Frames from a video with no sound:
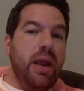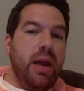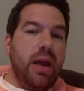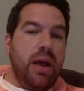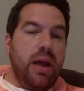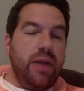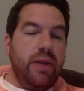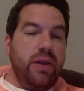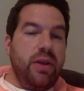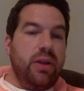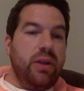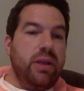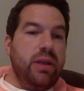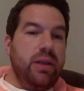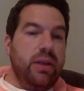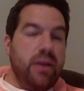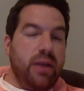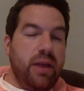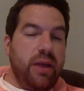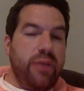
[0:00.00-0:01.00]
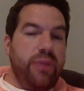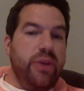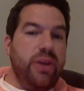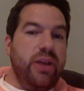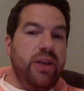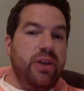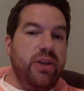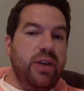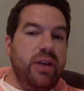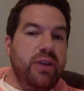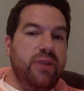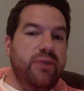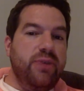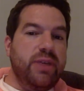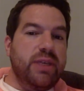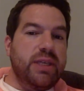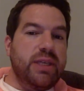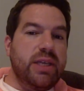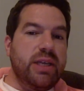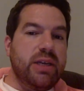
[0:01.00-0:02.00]
The only thing you need to
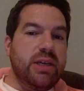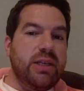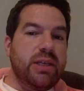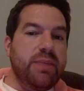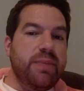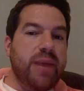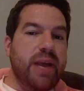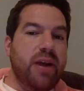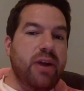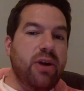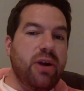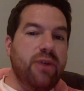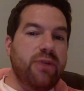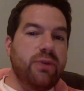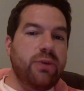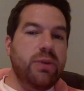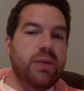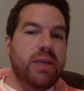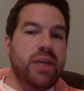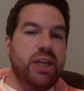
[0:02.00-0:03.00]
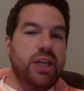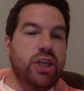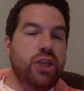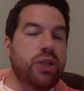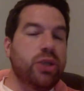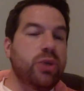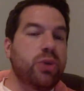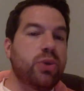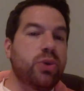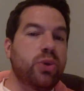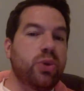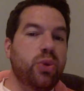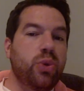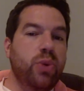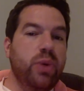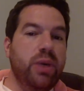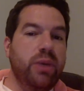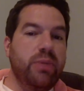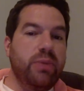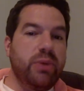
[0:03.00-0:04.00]
fix there is the biographical sketches. Those are
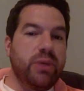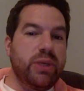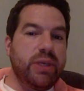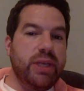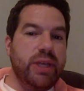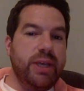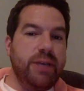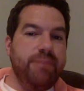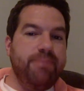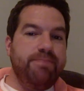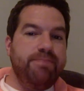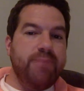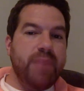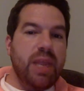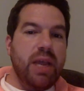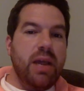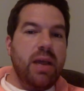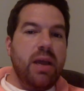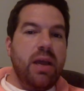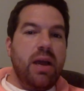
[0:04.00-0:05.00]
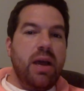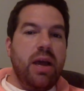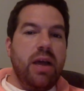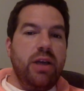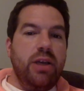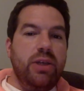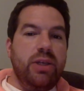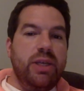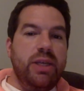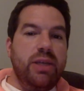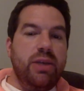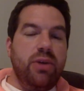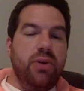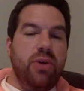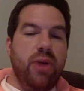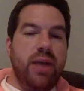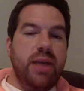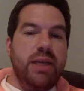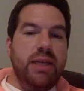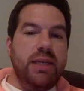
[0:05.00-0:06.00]
20%. You see the
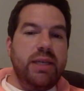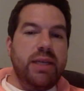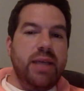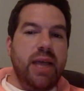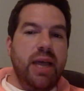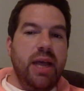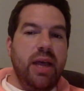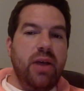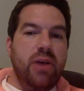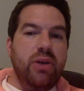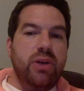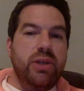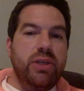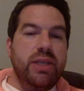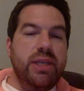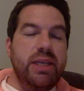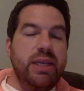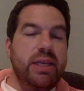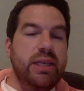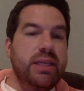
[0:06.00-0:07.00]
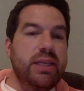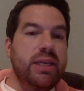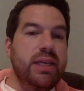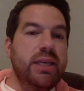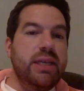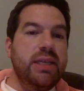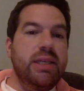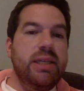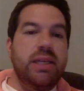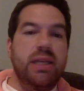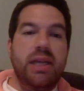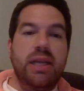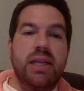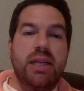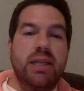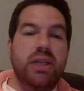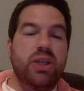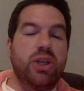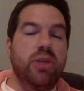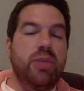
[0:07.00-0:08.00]
grading scale, you see the attendance. Again,
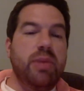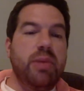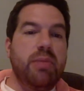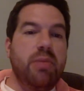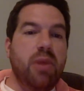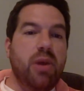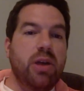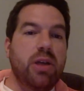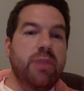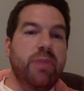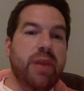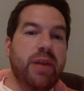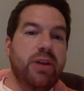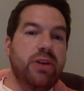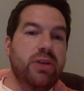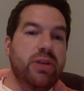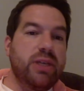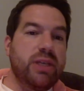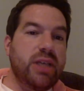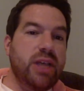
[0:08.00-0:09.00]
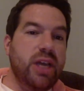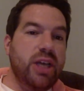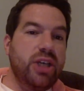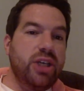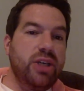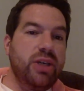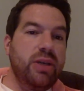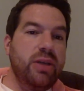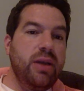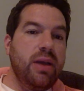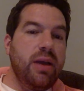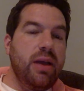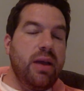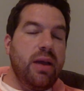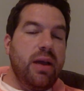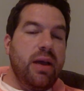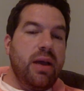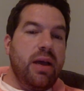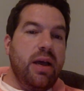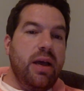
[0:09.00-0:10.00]
that's going to be marked by your discussion
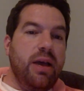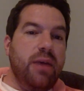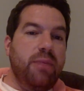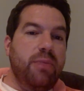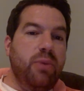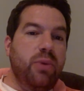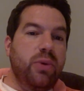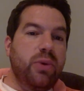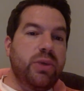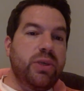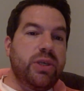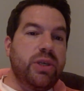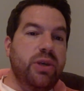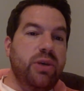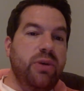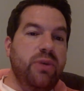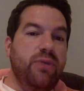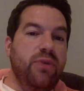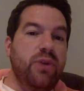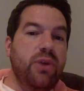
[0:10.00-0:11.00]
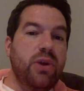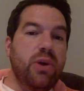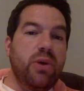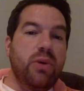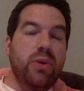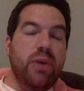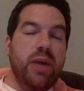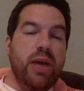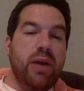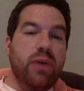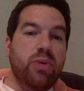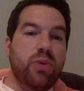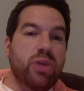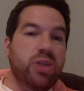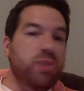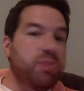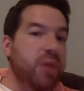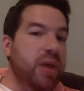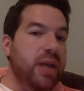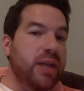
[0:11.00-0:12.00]
board. So if you don't
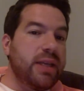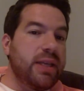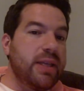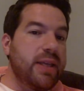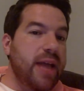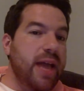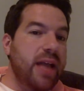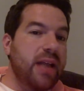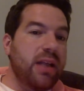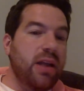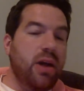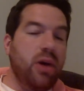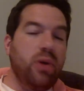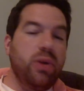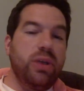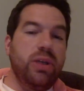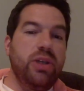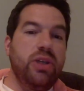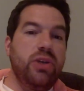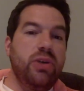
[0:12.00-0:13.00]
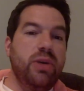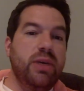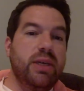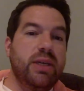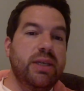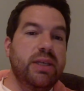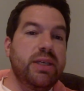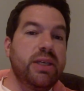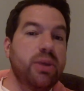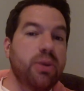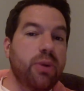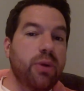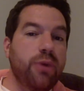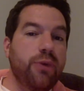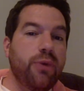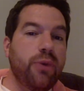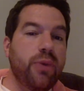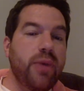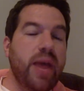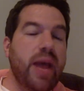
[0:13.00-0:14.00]
respond to that, not only do you get a 0
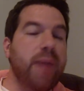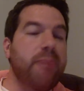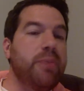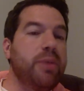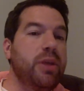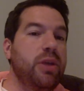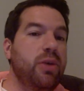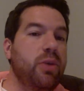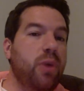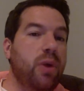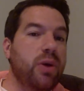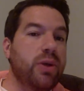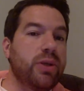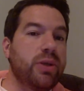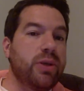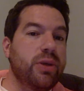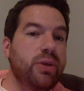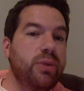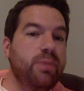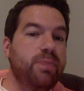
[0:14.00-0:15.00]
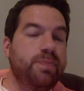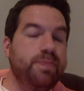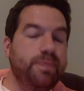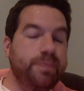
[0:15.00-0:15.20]
for that, but you also